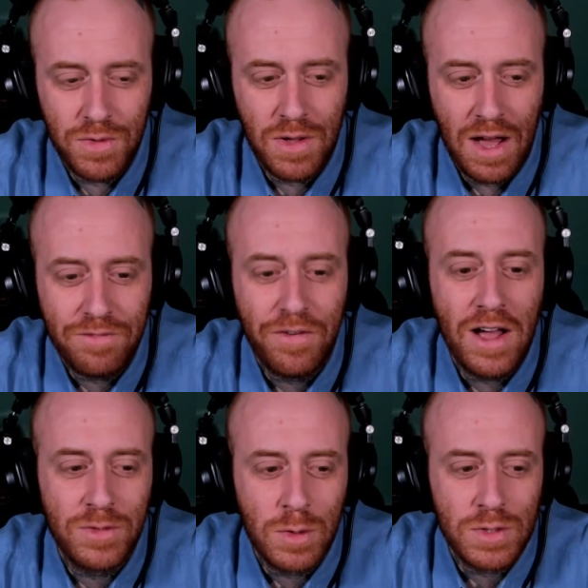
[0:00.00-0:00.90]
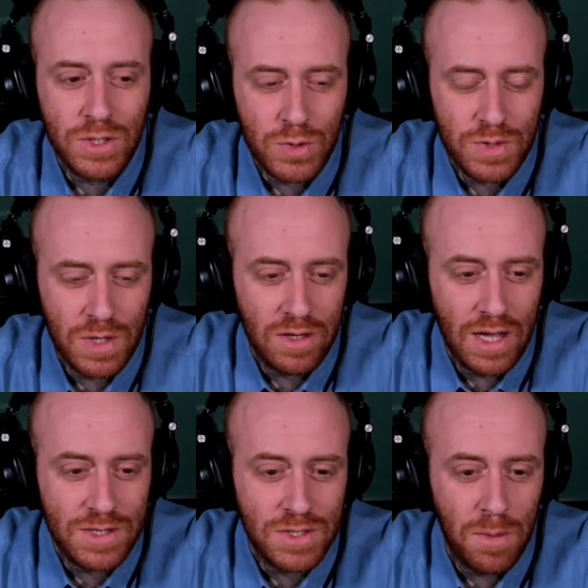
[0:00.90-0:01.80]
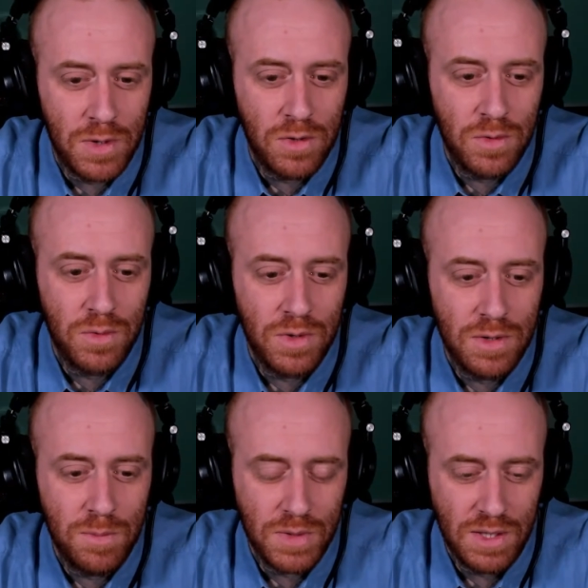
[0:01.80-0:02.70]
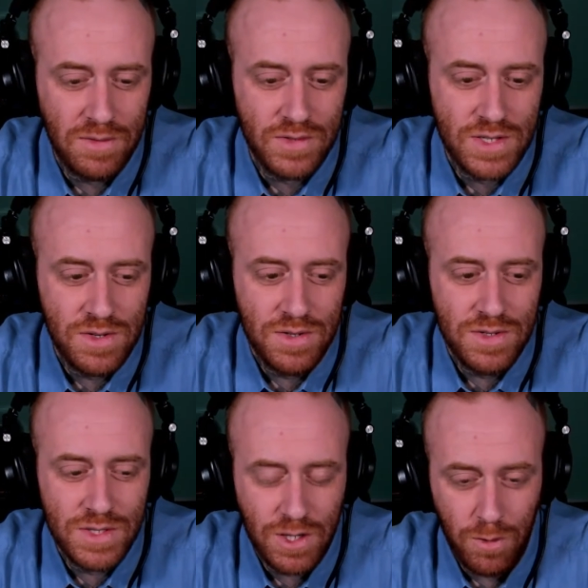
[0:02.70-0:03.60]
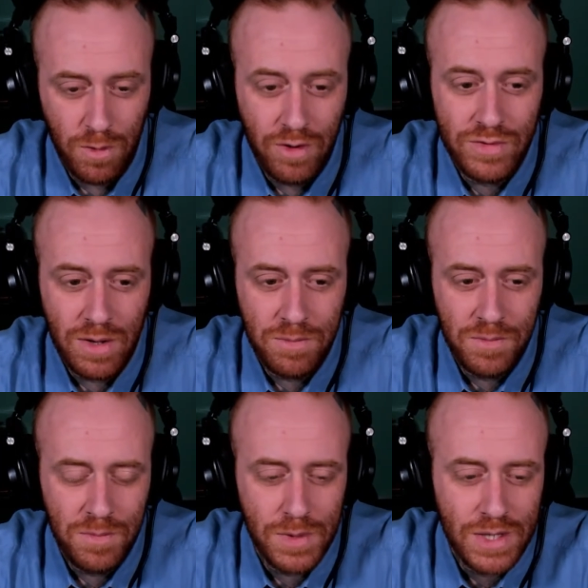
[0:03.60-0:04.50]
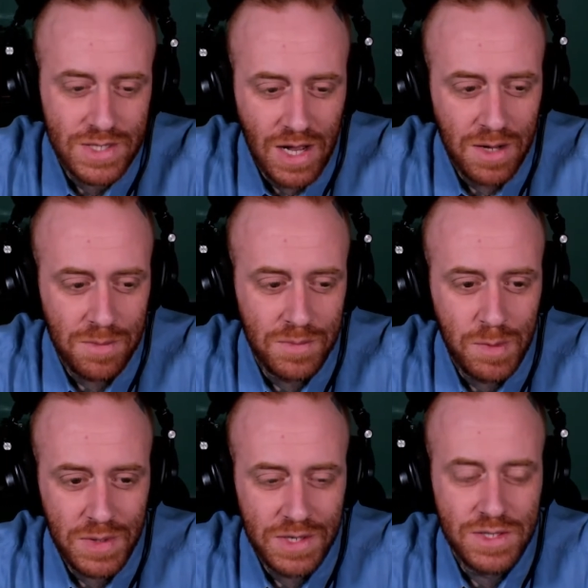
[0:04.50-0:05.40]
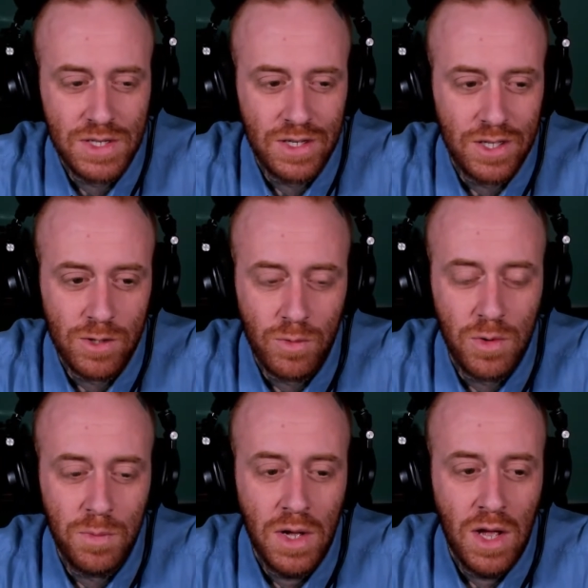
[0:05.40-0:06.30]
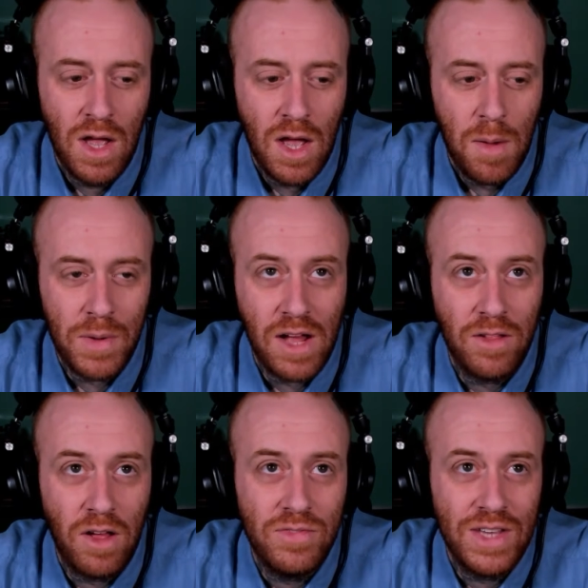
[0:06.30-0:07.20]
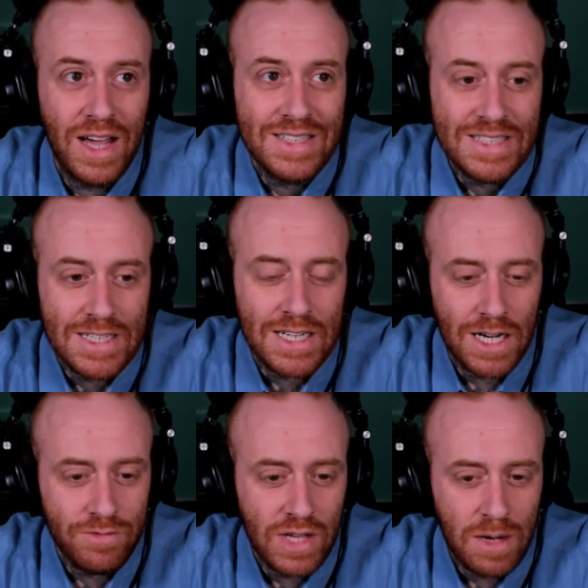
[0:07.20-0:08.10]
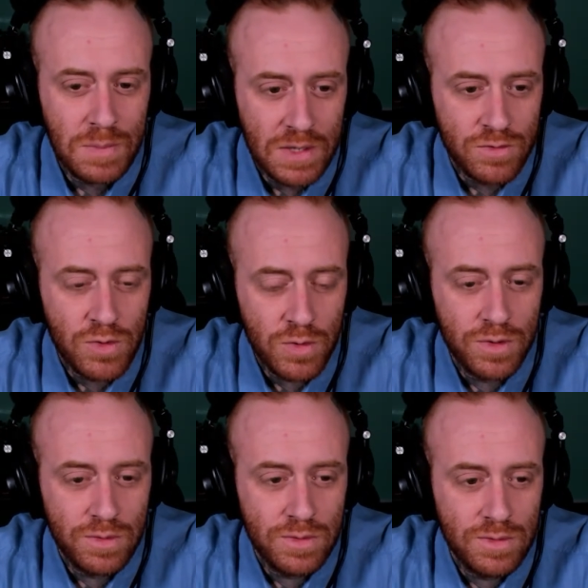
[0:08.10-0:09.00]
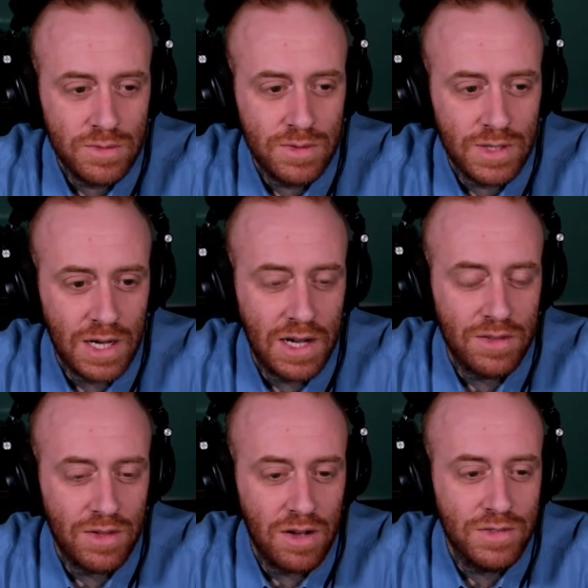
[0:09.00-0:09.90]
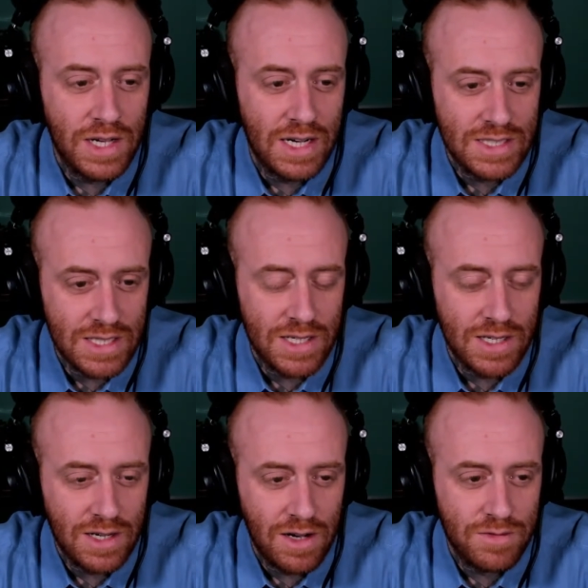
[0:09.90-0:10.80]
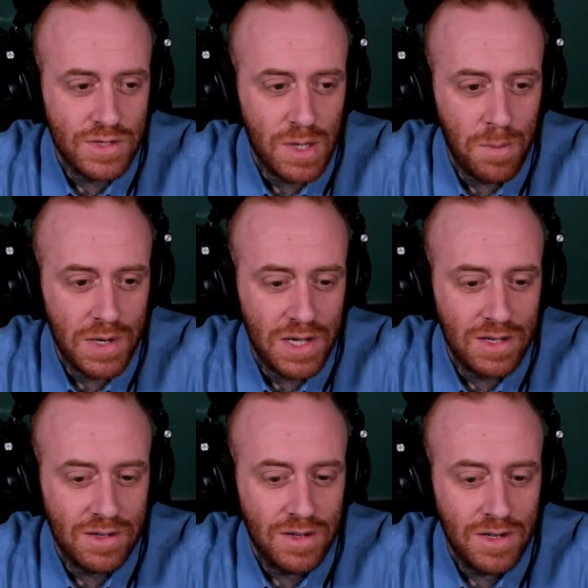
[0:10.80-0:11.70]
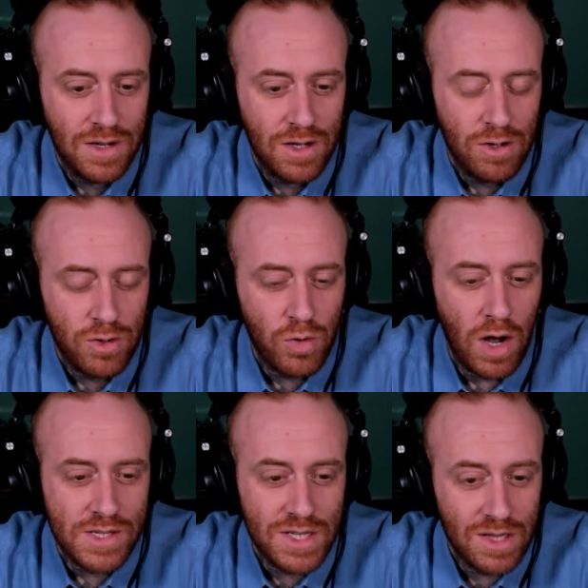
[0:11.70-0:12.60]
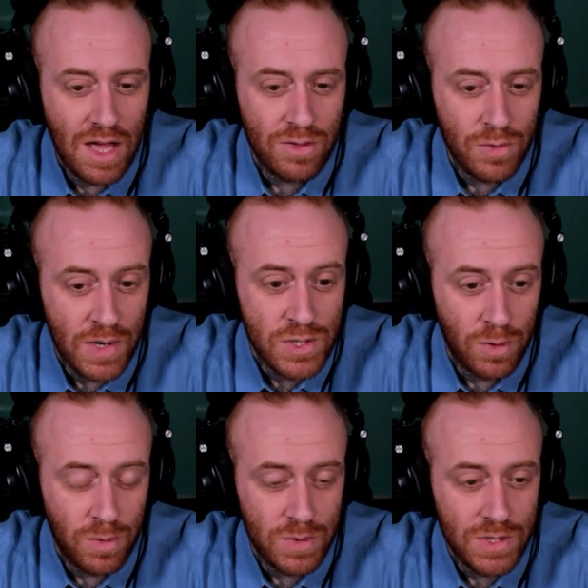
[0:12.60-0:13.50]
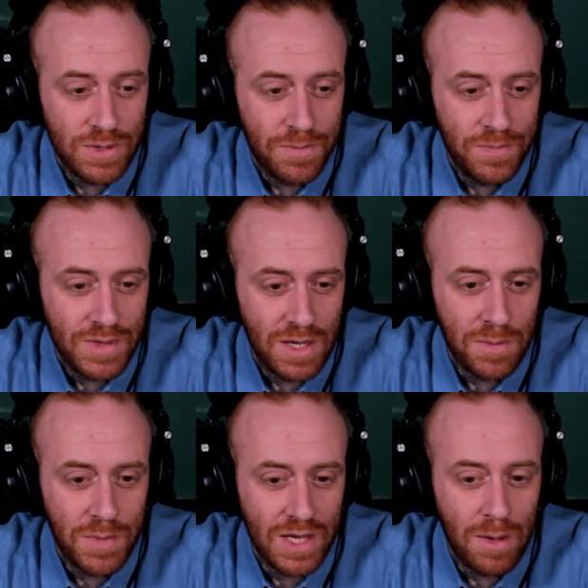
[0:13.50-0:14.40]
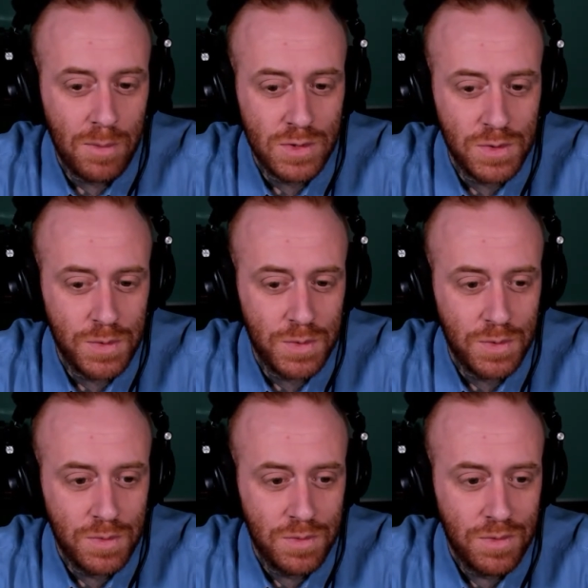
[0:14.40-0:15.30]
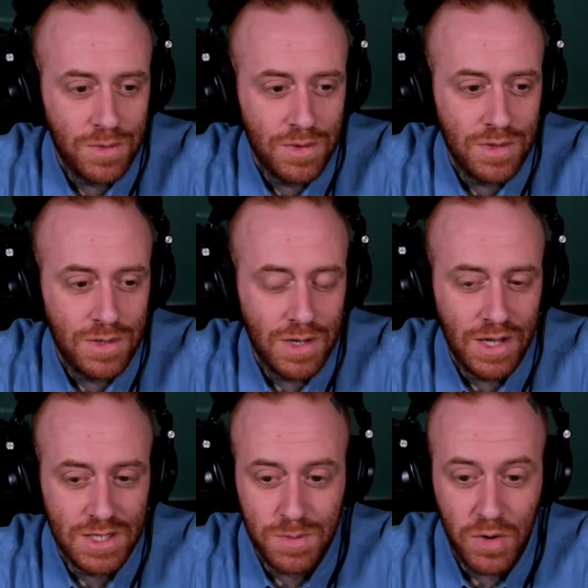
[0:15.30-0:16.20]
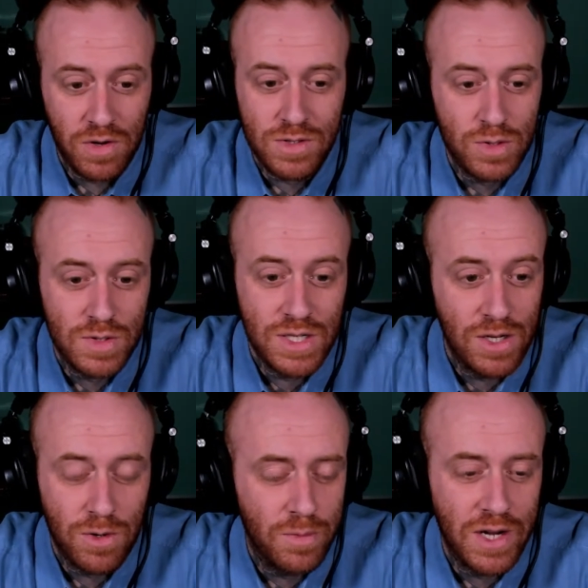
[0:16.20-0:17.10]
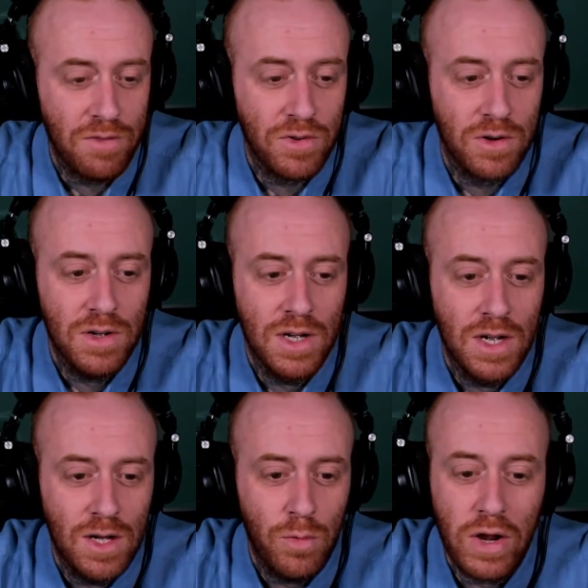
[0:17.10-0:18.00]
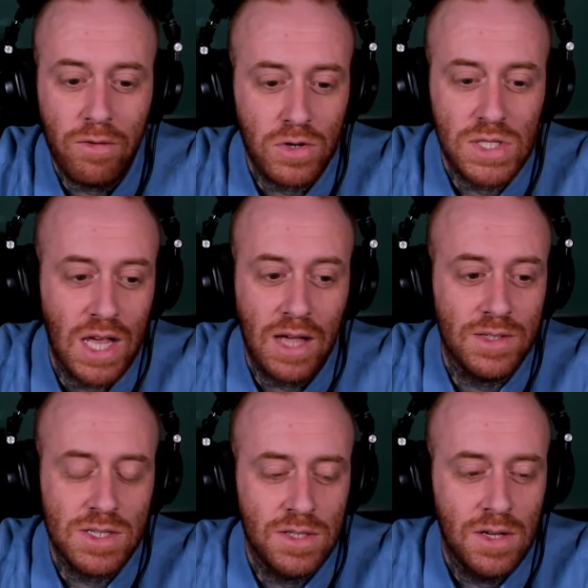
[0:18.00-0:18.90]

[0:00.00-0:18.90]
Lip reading: I find those interesting as somebody who believes zero of them, because I am the biggest cynic in the room. But I love the idea of that being true. Like, I love the idea of somebody crossing that threshold and being able to experience or see or whatever sense,